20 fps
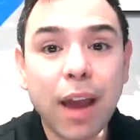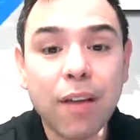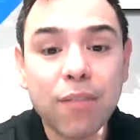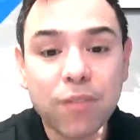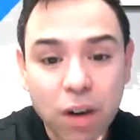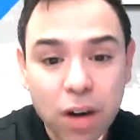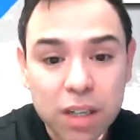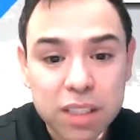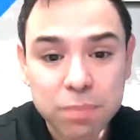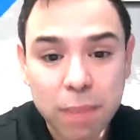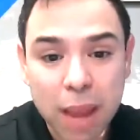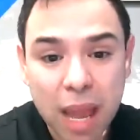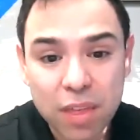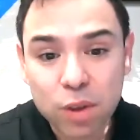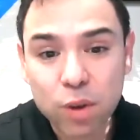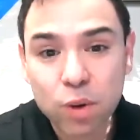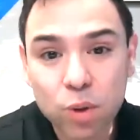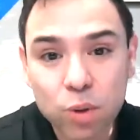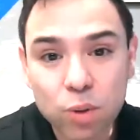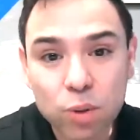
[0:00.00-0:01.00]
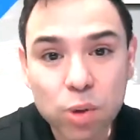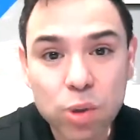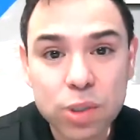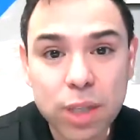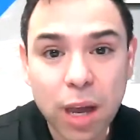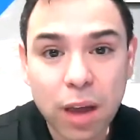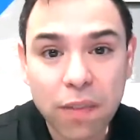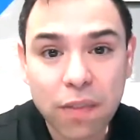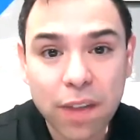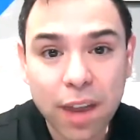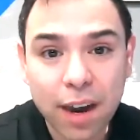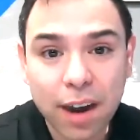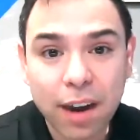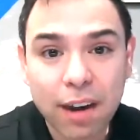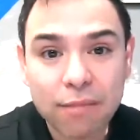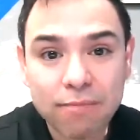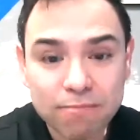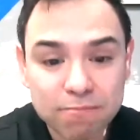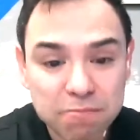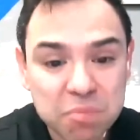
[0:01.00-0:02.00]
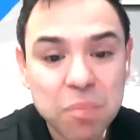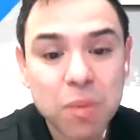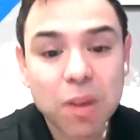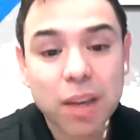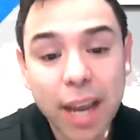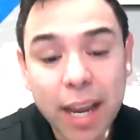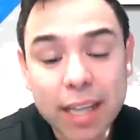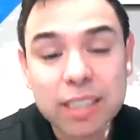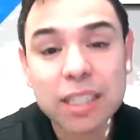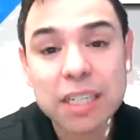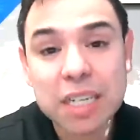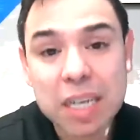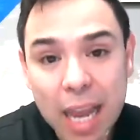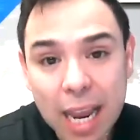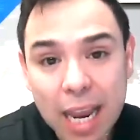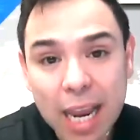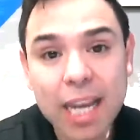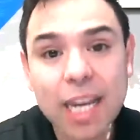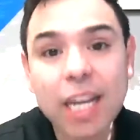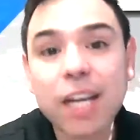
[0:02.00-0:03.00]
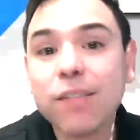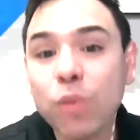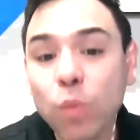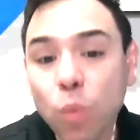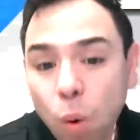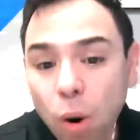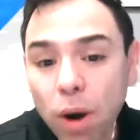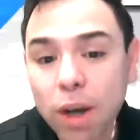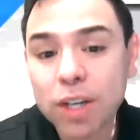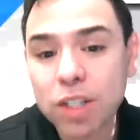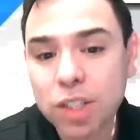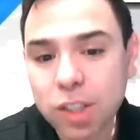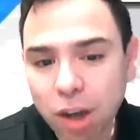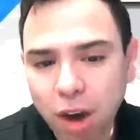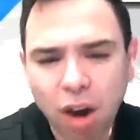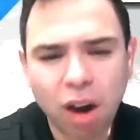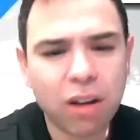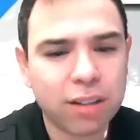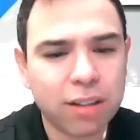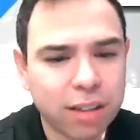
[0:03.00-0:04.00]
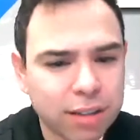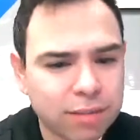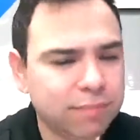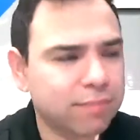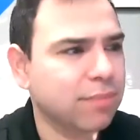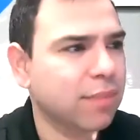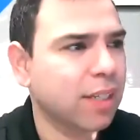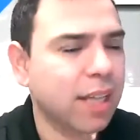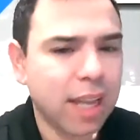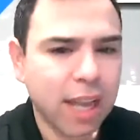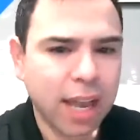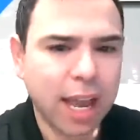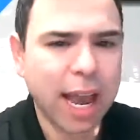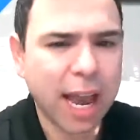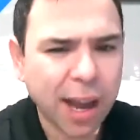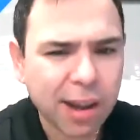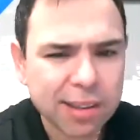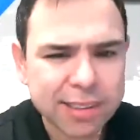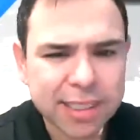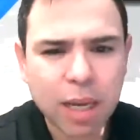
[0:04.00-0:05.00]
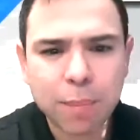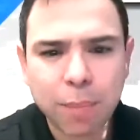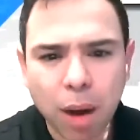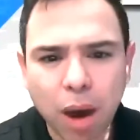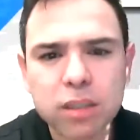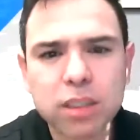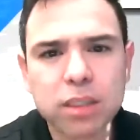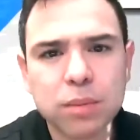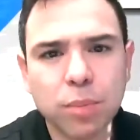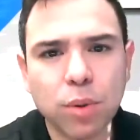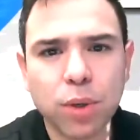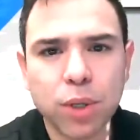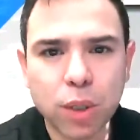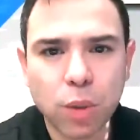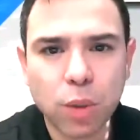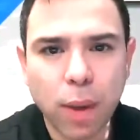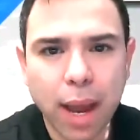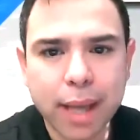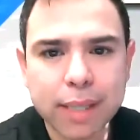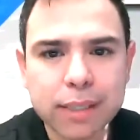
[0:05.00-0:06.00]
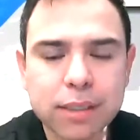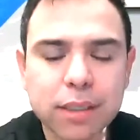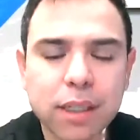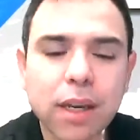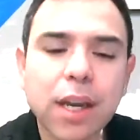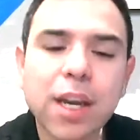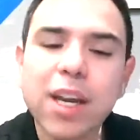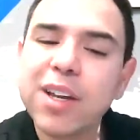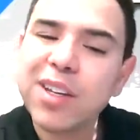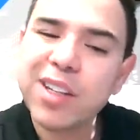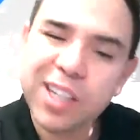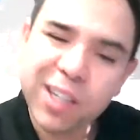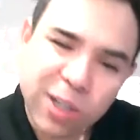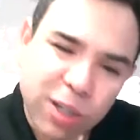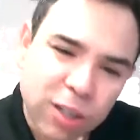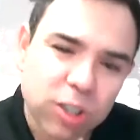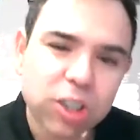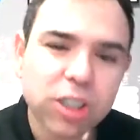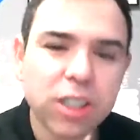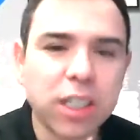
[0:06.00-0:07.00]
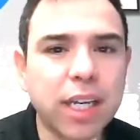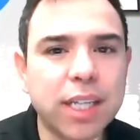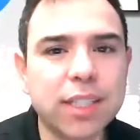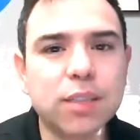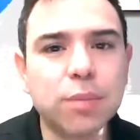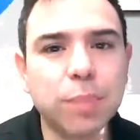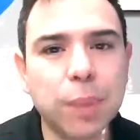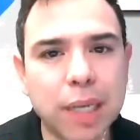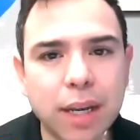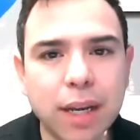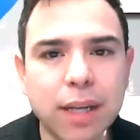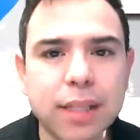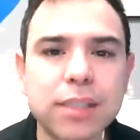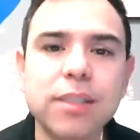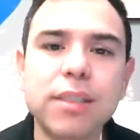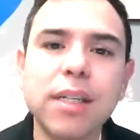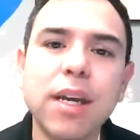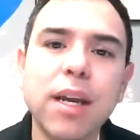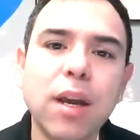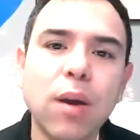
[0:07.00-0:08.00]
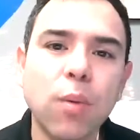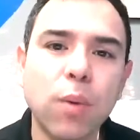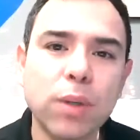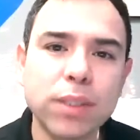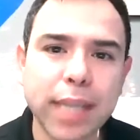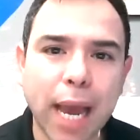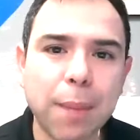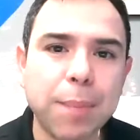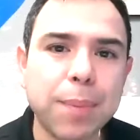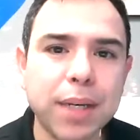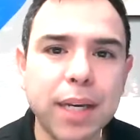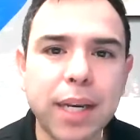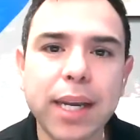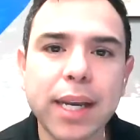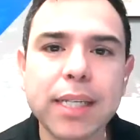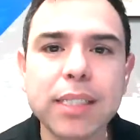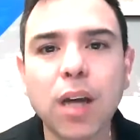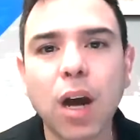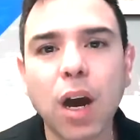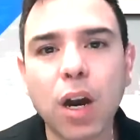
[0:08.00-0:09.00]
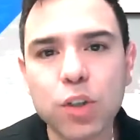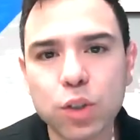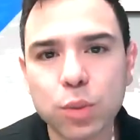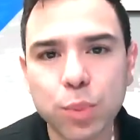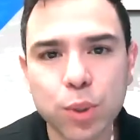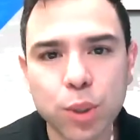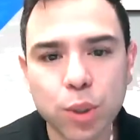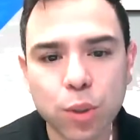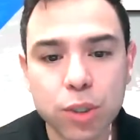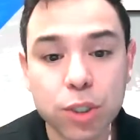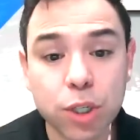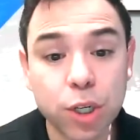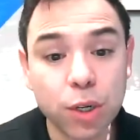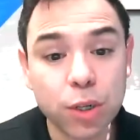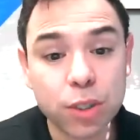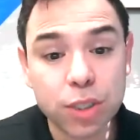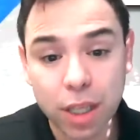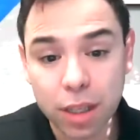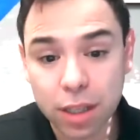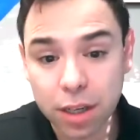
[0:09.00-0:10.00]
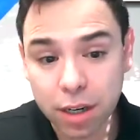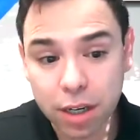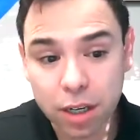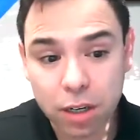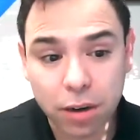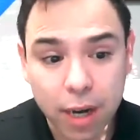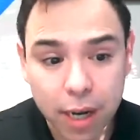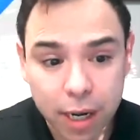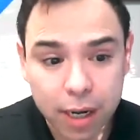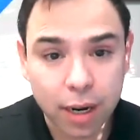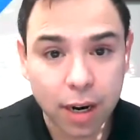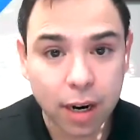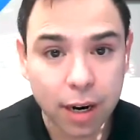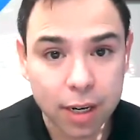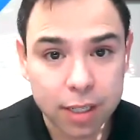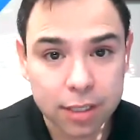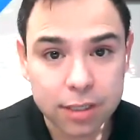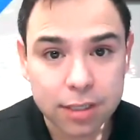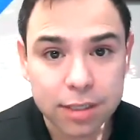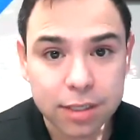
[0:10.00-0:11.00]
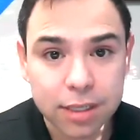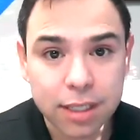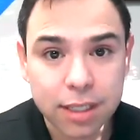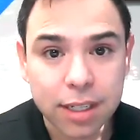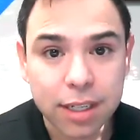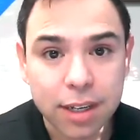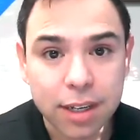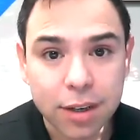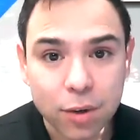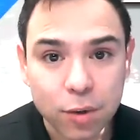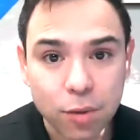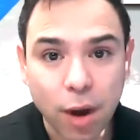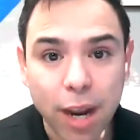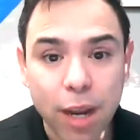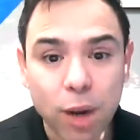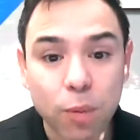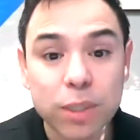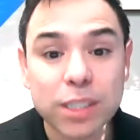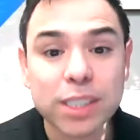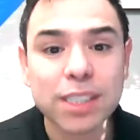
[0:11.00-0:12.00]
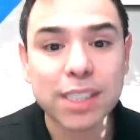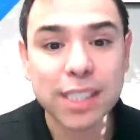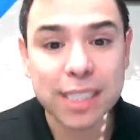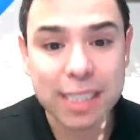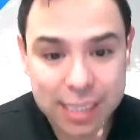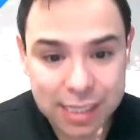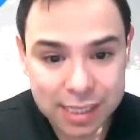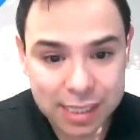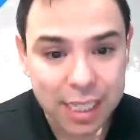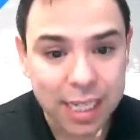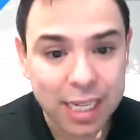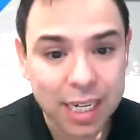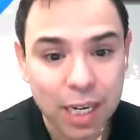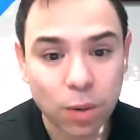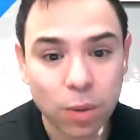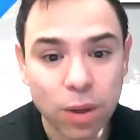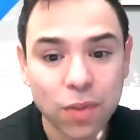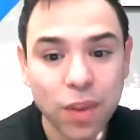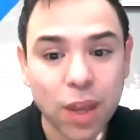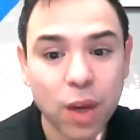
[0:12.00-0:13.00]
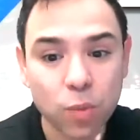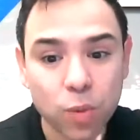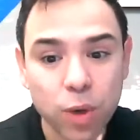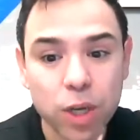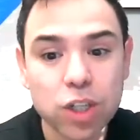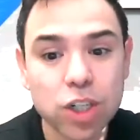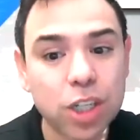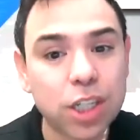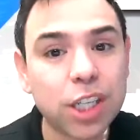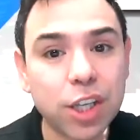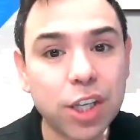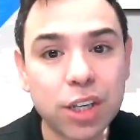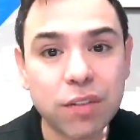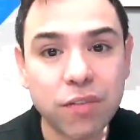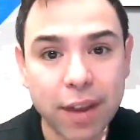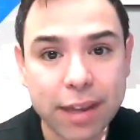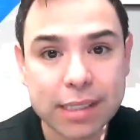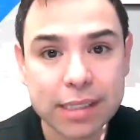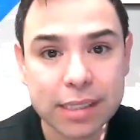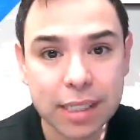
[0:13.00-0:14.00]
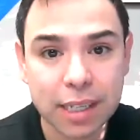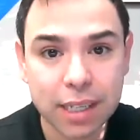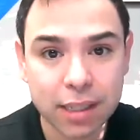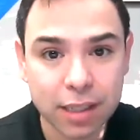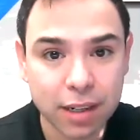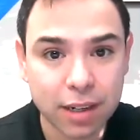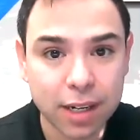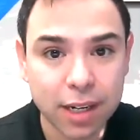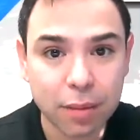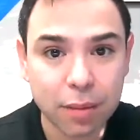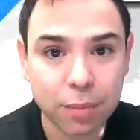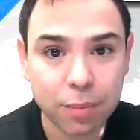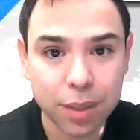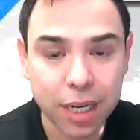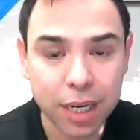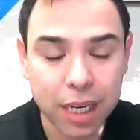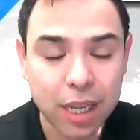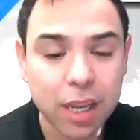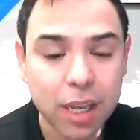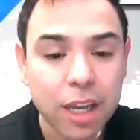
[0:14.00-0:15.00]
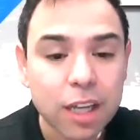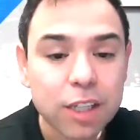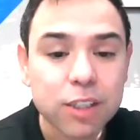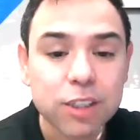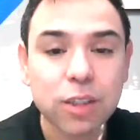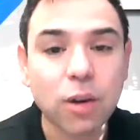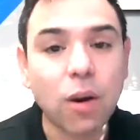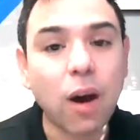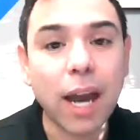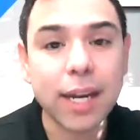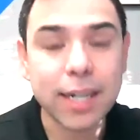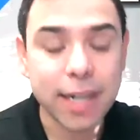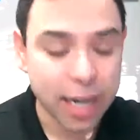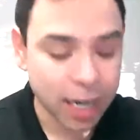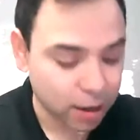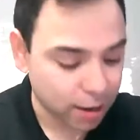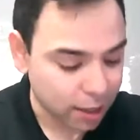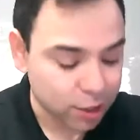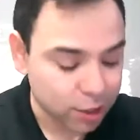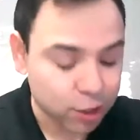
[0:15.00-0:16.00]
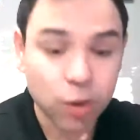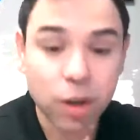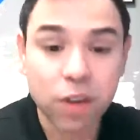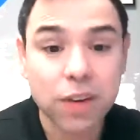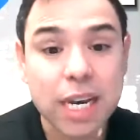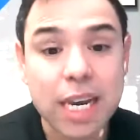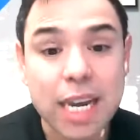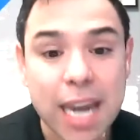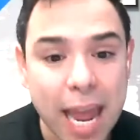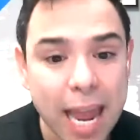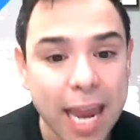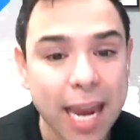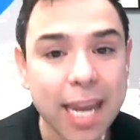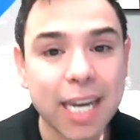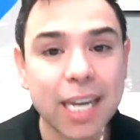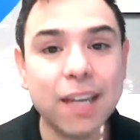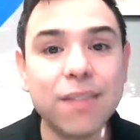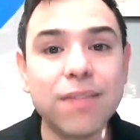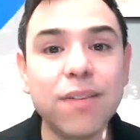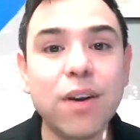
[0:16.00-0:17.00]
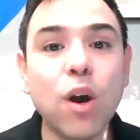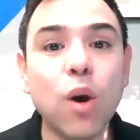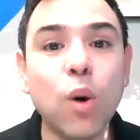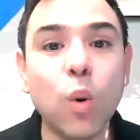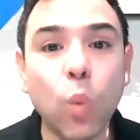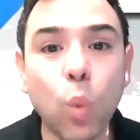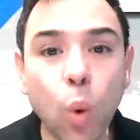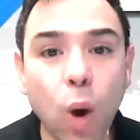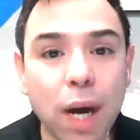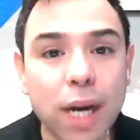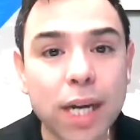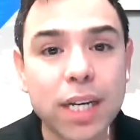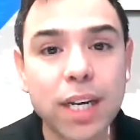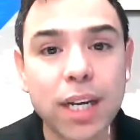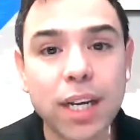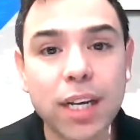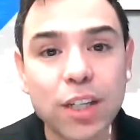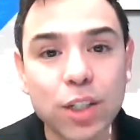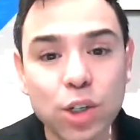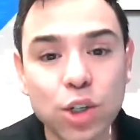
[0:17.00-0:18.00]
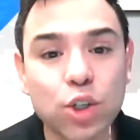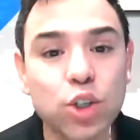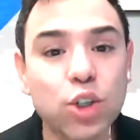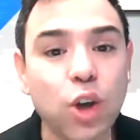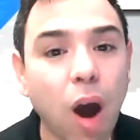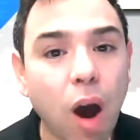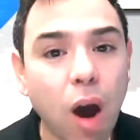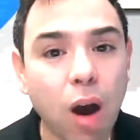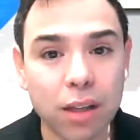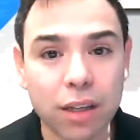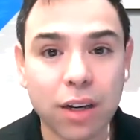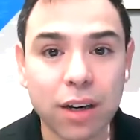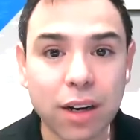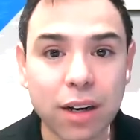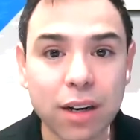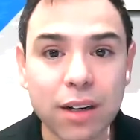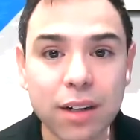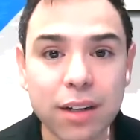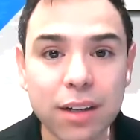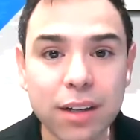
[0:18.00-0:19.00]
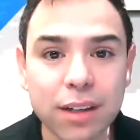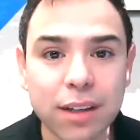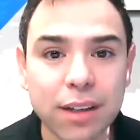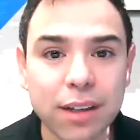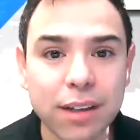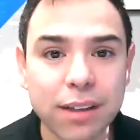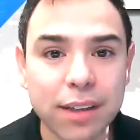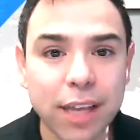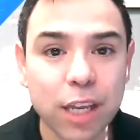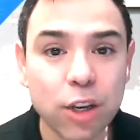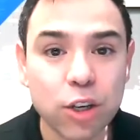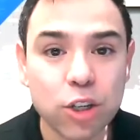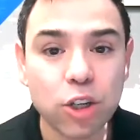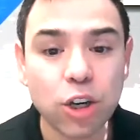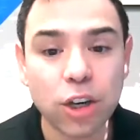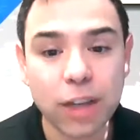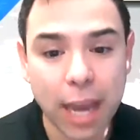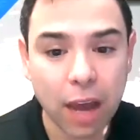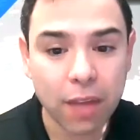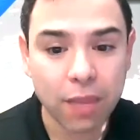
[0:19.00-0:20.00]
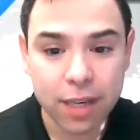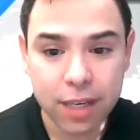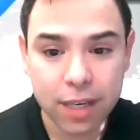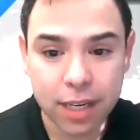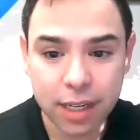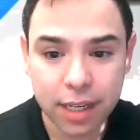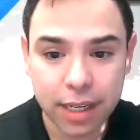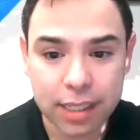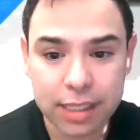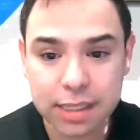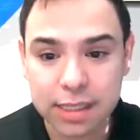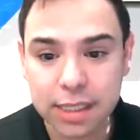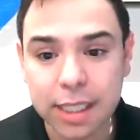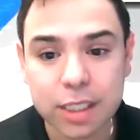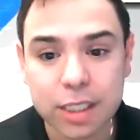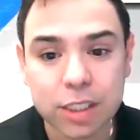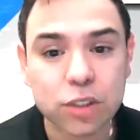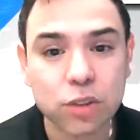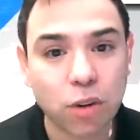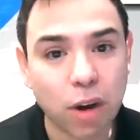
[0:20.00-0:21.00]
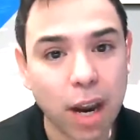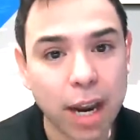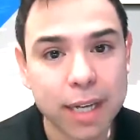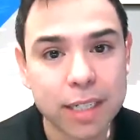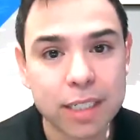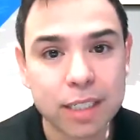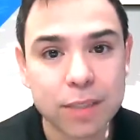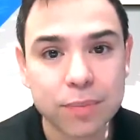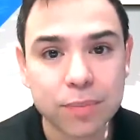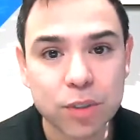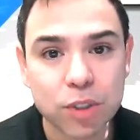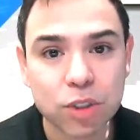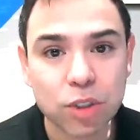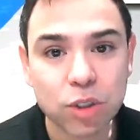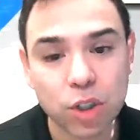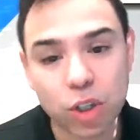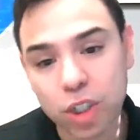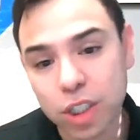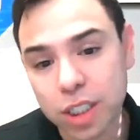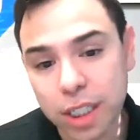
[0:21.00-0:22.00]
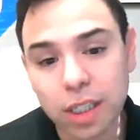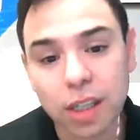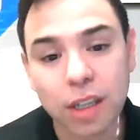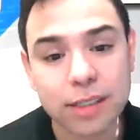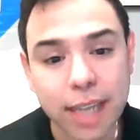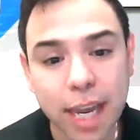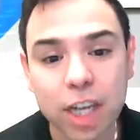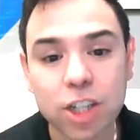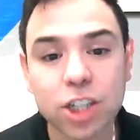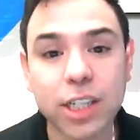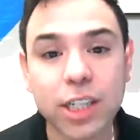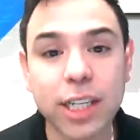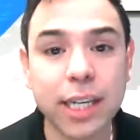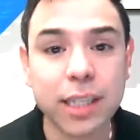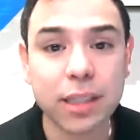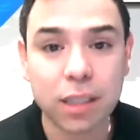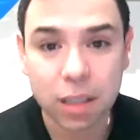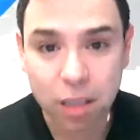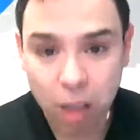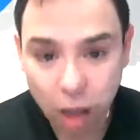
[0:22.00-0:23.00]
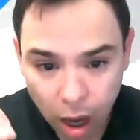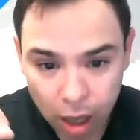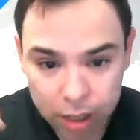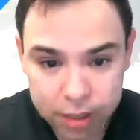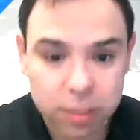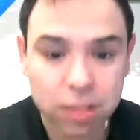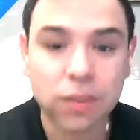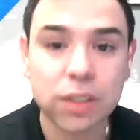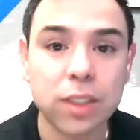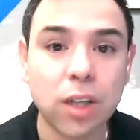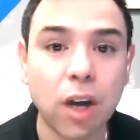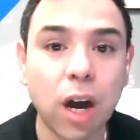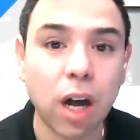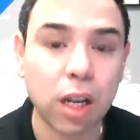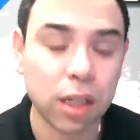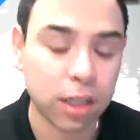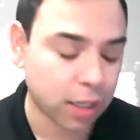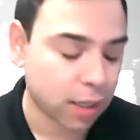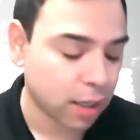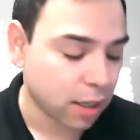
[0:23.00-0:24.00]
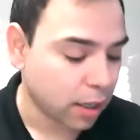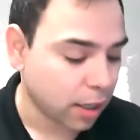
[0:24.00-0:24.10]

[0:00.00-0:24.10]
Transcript: For us math gurus out there, it's a negative $1. How's that possible, you ask? Usually it's because what's happening is entrepreneurs are using their credit cards, right? Which is exceeding what they originally invested in their company. So I digress. So you have a negative $1 that you took out that didn't exist, right? So your till is actually in the loss of $1.